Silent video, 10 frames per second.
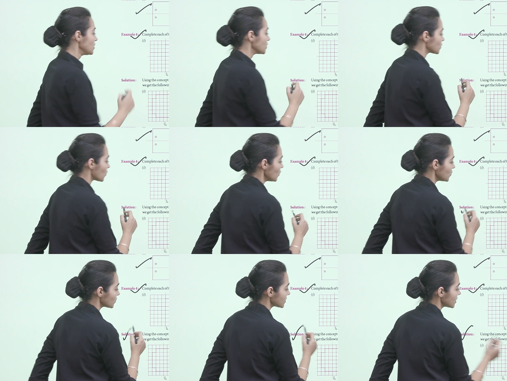So
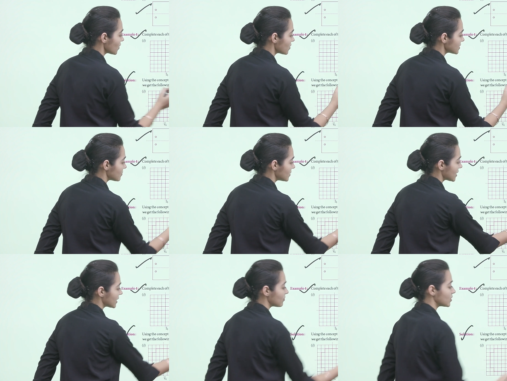using the concept
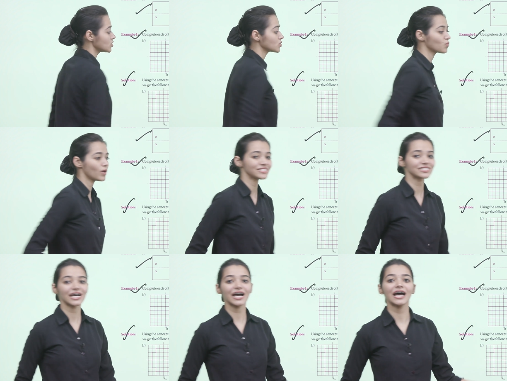that image is what?